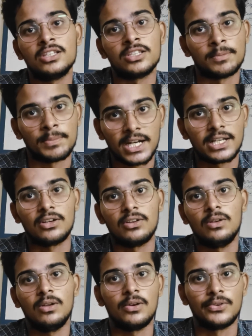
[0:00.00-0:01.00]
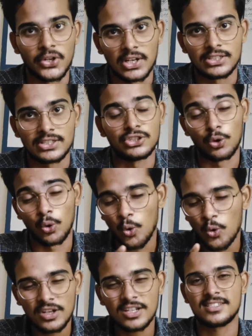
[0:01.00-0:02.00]
the practical knowledge. They
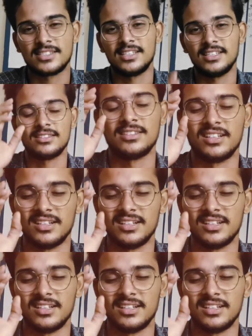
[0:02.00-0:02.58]
only see the